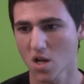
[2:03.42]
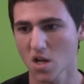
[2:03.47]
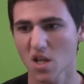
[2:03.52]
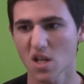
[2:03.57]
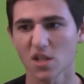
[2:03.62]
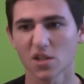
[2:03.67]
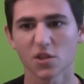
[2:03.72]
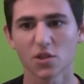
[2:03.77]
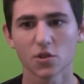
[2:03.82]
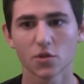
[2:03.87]

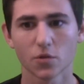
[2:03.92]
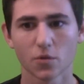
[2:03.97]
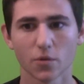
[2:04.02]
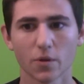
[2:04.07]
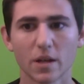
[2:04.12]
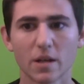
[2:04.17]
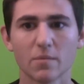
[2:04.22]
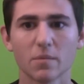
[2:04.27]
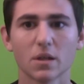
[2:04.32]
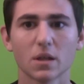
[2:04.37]
he's
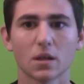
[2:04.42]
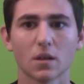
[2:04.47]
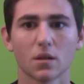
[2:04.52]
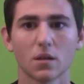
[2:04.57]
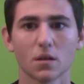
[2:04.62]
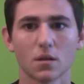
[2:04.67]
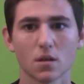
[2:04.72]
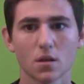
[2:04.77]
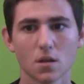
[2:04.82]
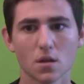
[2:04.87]

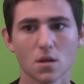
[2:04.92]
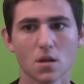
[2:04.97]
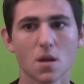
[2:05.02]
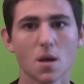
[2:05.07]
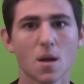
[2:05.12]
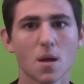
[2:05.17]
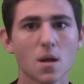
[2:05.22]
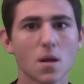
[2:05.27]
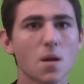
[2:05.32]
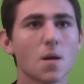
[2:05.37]
screaming,
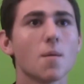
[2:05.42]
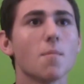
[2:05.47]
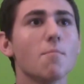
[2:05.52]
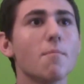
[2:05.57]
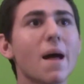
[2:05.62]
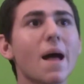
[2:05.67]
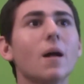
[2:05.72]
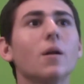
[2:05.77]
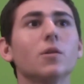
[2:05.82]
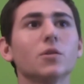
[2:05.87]

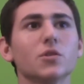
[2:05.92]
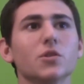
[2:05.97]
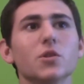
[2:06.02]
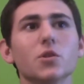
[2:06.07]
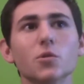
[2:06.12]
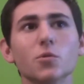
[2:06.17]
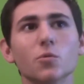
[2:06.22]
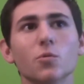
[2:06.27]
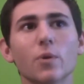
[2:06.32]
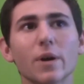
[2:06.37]
"Melt,
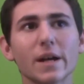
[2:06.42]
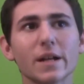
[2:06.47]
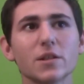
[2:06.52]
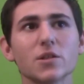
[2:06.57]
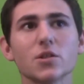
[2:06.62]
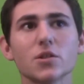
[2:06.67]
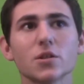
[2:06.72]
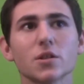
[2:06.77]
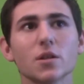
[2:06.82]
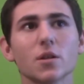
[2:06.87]
you
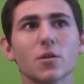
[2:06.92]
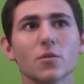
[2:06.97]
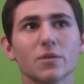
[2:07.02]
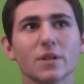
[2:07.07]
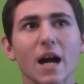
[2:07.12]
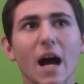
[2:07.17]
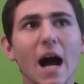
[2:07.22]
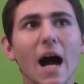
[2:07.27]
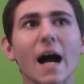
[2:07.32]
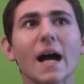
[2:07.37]
witch,
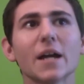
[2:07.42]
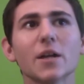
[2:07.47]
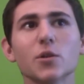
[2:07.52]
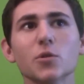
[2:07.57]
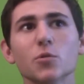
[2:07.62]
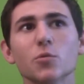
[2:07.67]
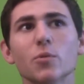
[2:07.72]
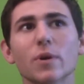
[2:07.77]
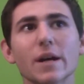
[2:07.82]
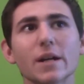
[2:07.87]

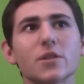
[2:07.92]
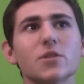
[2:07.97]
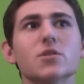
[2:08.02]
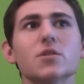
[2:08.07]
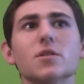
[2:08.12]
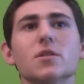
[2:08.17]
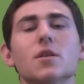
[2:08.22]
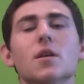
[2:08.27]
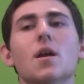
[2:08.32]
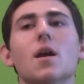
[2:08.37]
die, you
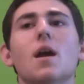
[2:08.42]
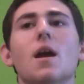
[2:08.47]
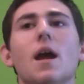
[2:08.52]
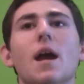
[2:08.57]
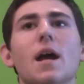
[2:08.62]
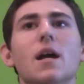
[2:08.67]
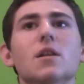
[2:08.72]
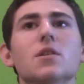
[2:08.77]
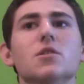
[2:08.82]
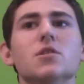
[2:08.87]
witch,"
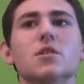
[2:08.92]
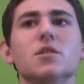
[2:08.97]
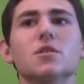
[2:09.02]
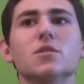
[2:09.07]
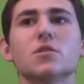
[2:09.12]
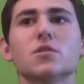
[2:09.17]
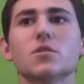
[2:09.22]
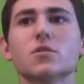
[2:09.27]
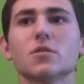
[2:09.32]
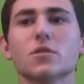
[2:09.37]
and
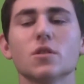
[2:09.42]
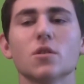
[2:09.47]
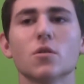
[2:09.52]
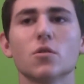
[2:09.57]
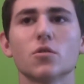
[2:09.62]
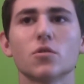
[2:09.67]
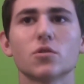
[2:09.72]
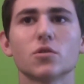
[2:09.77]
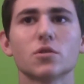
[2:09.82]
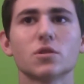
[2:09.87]
she's,
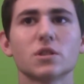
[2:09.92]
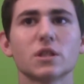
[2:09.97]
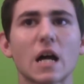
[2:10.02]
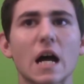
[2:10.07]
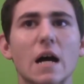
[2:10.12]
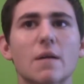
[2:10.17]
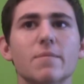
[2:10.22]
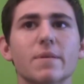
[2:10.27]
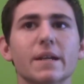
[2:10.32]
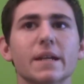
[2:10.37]

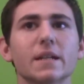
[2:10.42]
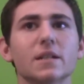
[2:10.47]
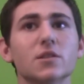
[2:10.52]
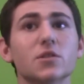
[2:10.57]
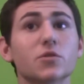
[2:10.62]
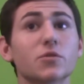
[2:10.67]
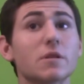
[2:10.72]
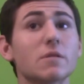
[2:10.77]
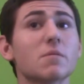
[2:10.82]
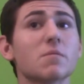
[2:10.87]
sobbing and
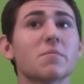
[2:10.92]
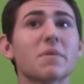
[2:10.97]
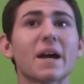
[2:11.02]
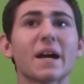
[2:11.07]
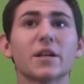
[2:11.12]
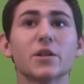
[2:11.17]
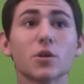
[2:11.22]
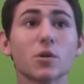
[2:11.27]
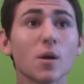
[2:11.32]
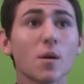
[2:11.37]
screaming
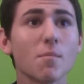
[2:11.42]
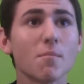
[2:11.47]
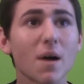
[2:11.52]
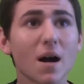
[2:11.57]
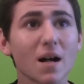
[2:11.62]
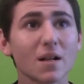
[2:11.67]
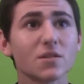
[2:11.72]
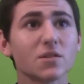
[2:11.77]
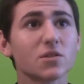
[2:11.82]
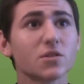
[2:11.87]
back, "You're a
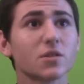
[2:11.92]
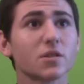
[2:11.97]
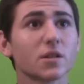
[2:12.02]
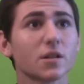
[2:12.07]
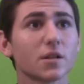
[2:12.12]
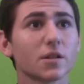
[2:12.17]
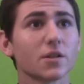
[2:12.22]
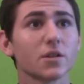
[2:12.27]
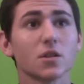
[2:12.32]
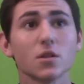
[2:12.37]

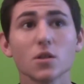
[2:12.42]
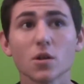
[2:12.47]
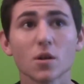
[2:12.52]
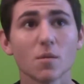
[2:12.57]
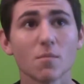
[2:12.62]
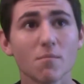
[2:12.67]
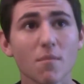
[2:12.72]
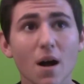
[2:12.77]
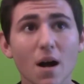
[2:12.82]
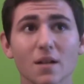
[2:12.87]
monster,
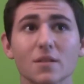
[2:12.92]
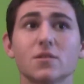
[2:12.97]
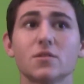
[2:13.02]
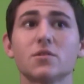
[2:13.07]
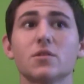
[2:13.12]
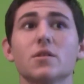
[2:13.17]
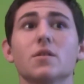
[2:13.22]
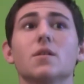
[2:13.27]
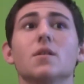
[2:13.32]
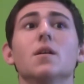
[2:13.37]
you're a
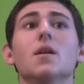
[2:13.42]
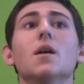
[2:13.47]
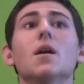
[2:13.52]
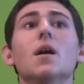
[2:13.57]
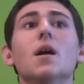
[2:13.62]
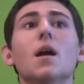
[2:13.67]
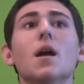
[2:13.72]
monster."